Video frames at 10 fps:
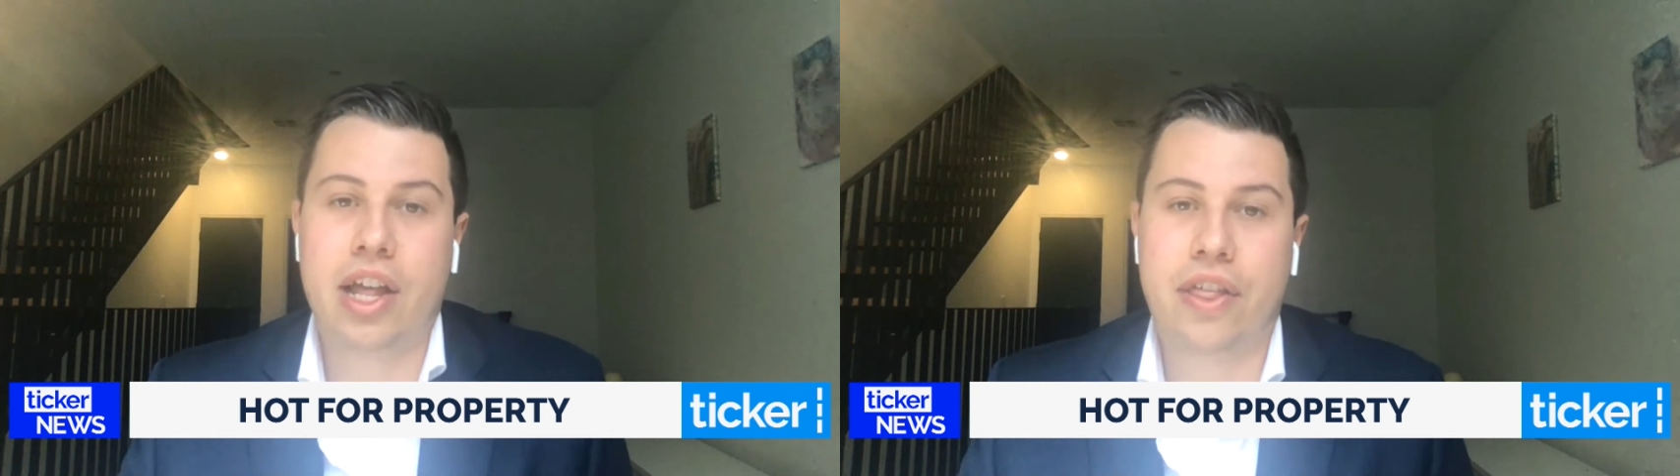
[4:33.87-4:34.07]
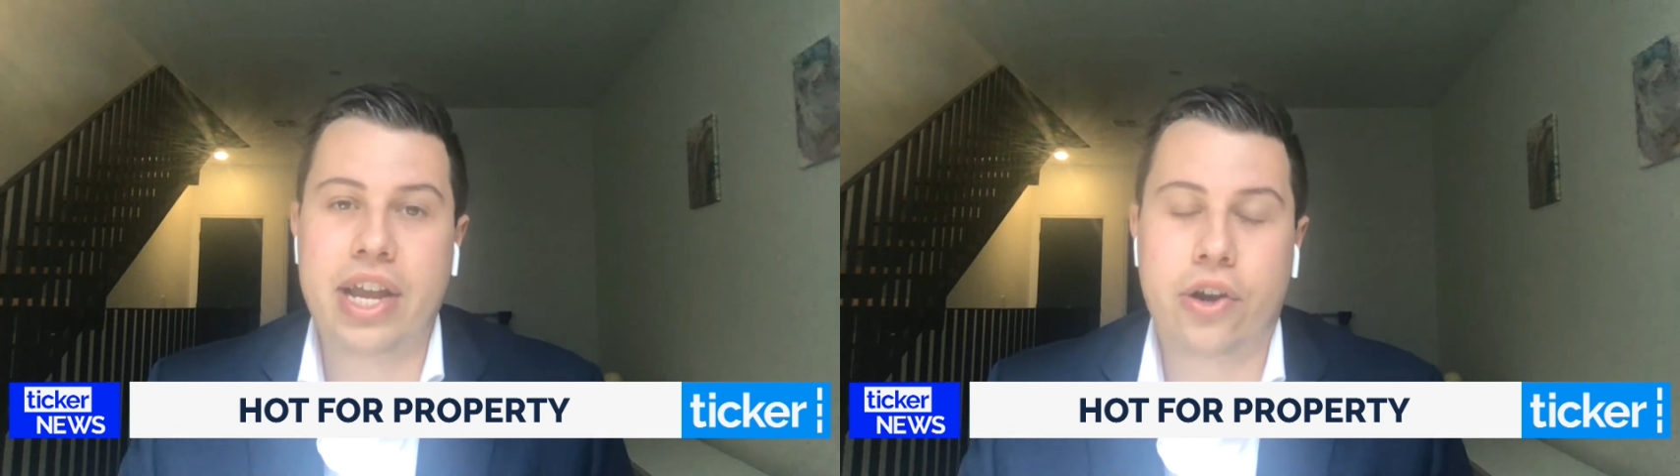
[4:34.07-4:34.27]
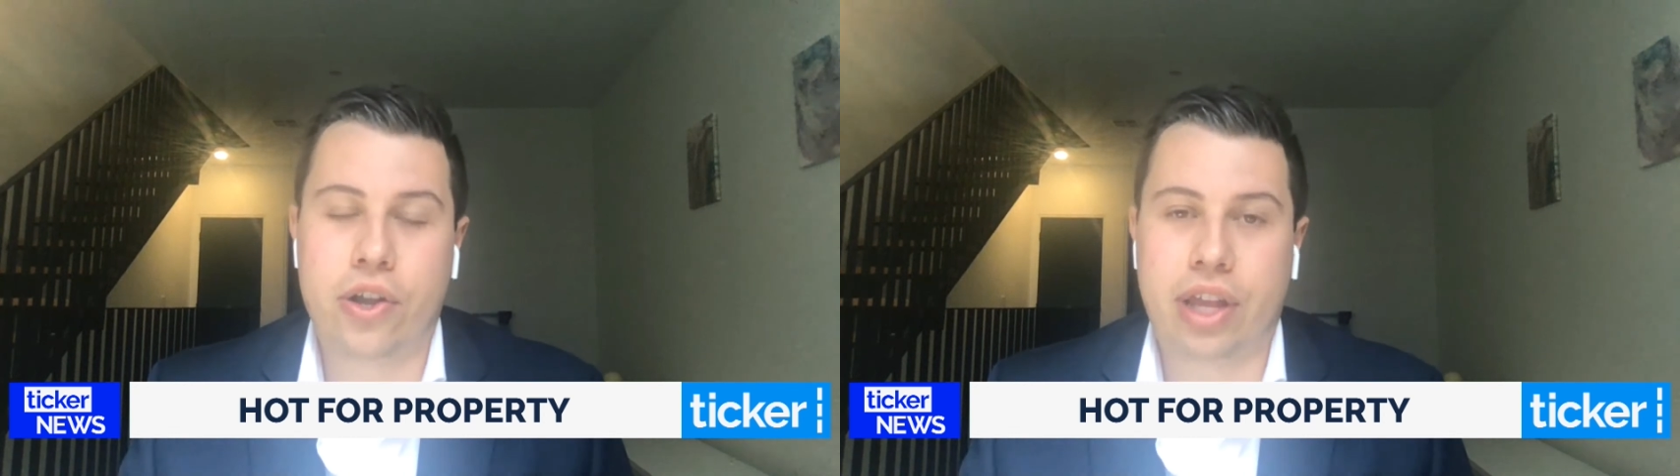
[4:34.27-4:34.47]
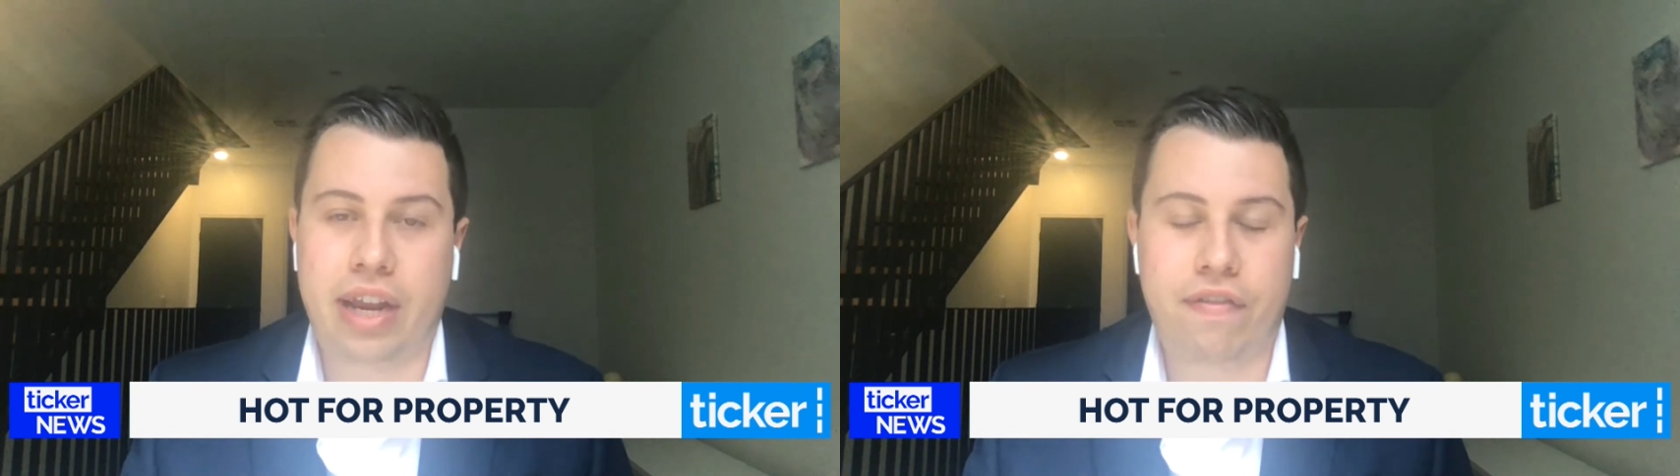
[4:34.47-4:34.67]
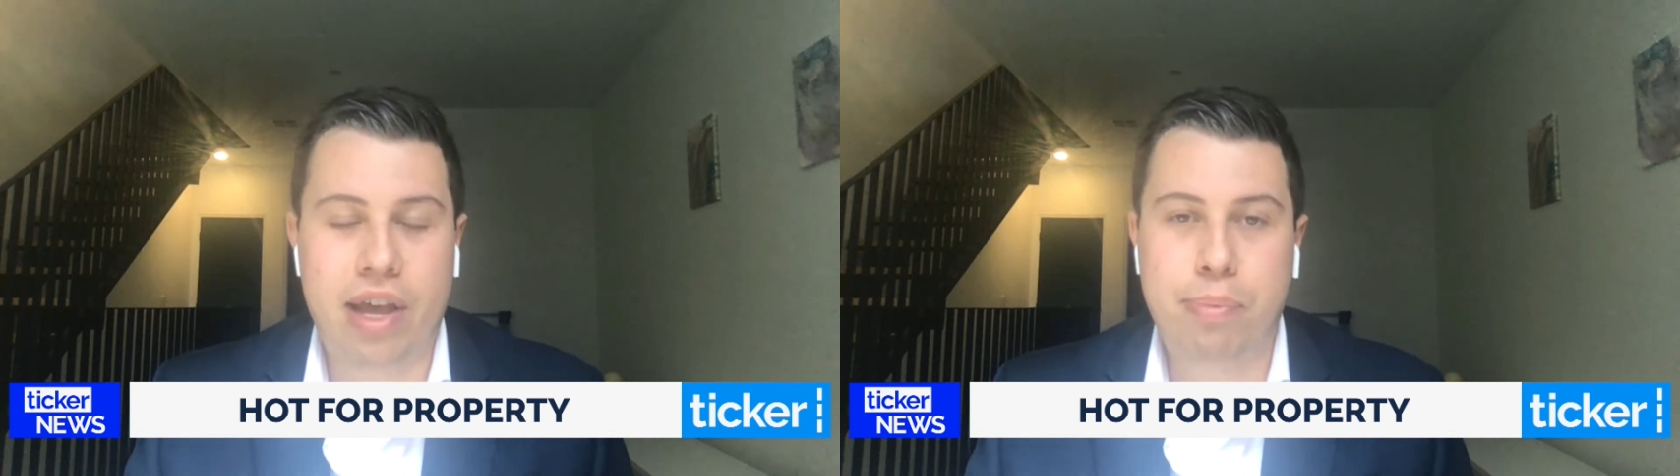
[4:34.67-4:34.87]
they know
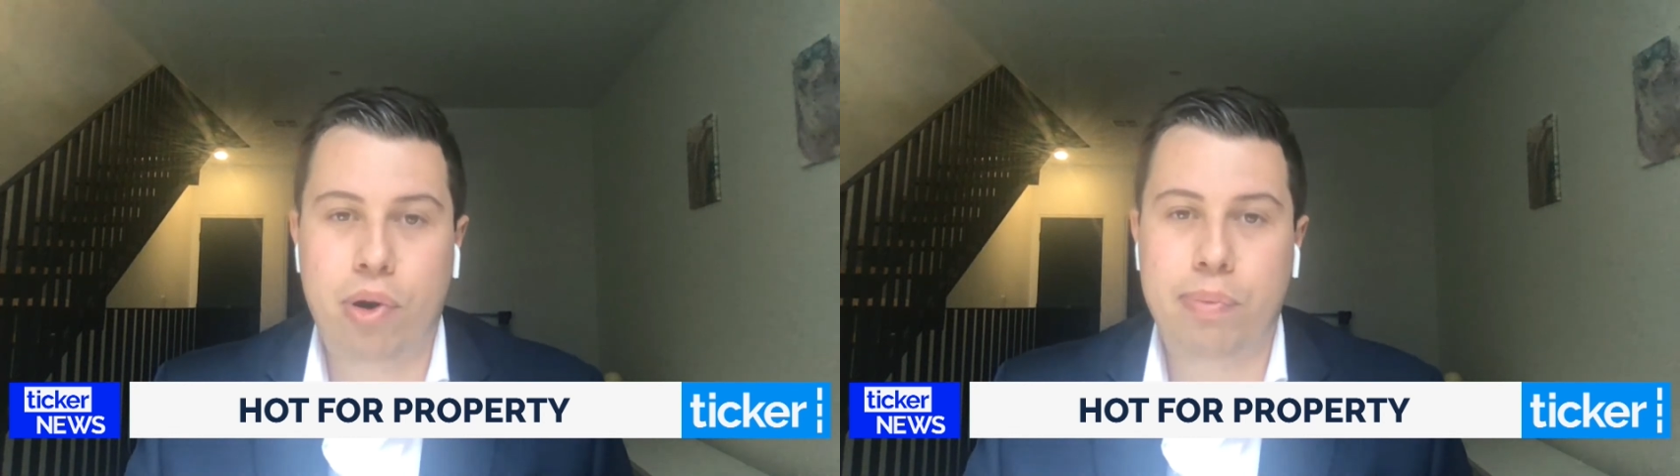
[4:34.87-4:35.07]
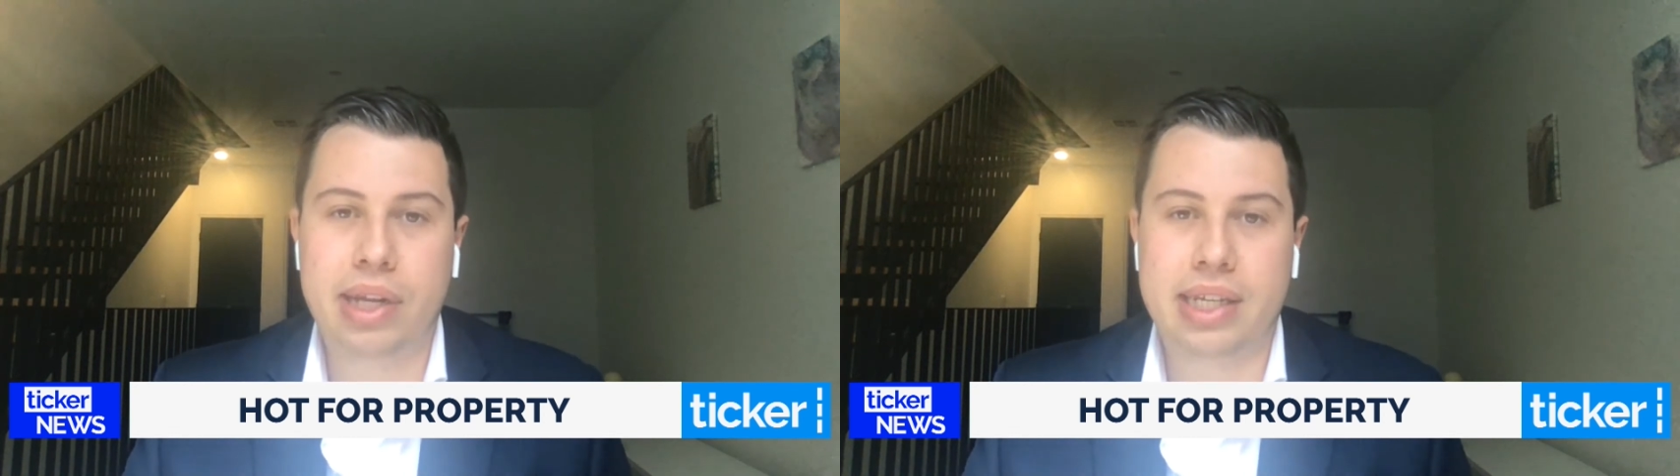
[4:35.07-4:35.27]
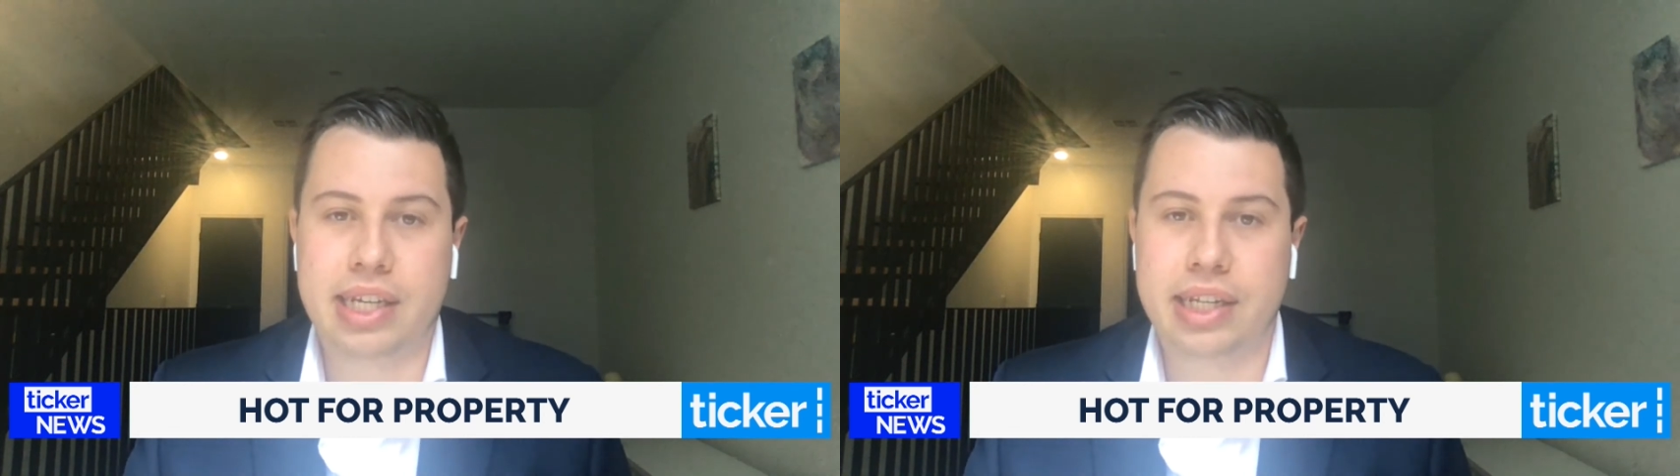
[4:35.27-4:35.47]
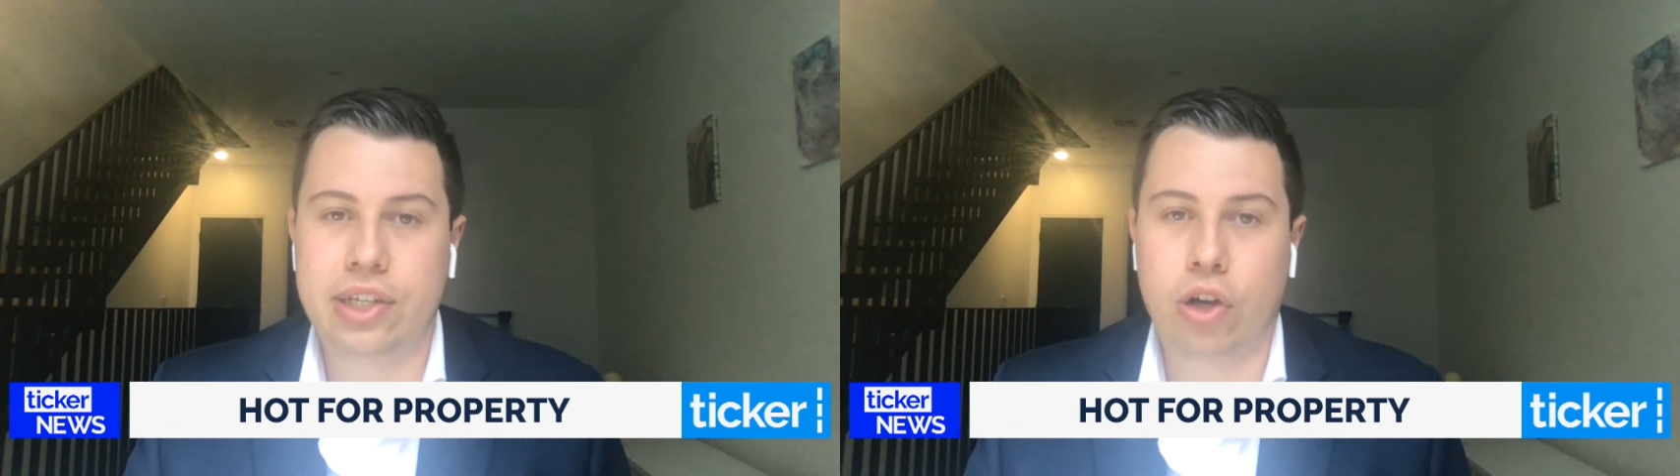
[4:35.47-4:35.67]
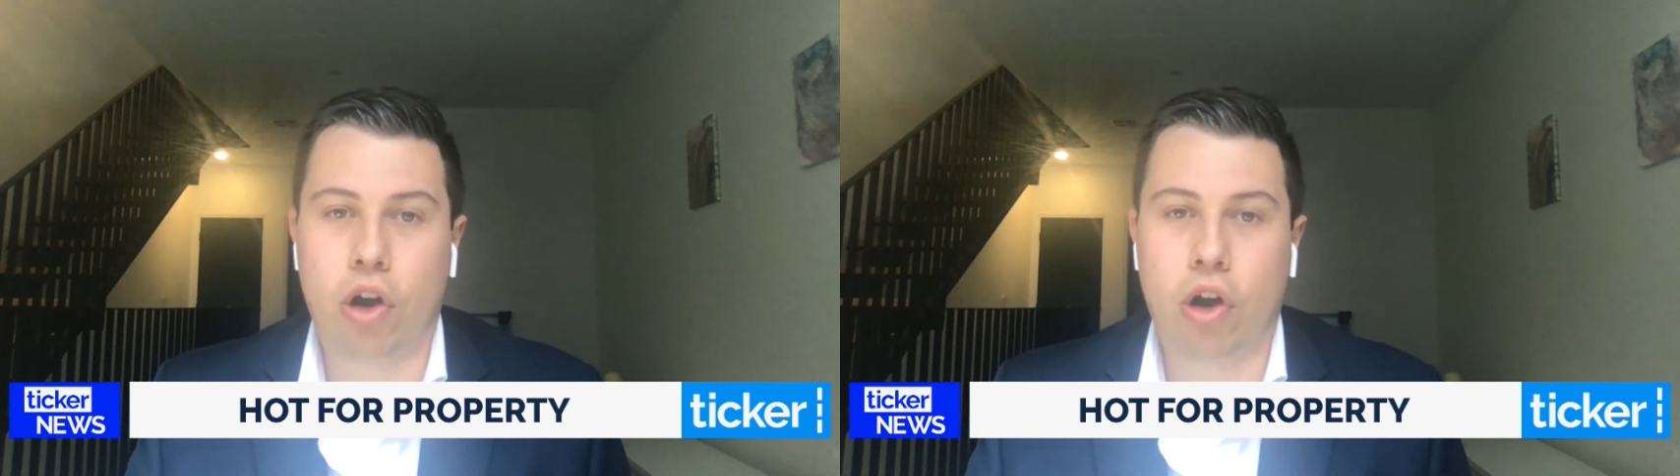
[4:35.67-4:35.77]
that if their property sits